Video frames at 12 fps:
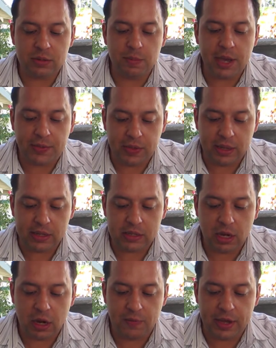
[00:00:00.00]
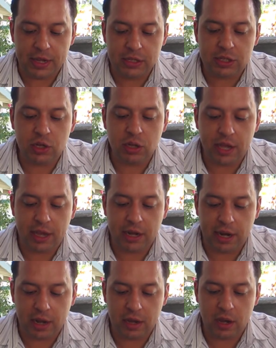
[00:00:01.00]
methods of
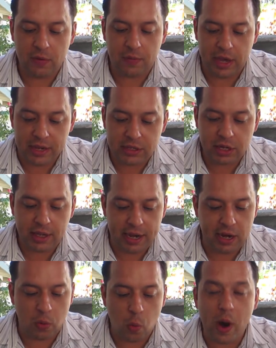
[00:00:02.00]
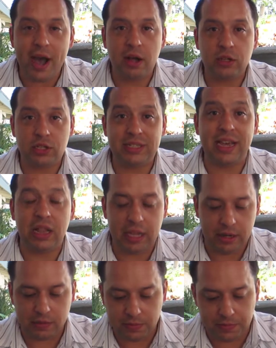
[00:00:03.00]
insulating while selling.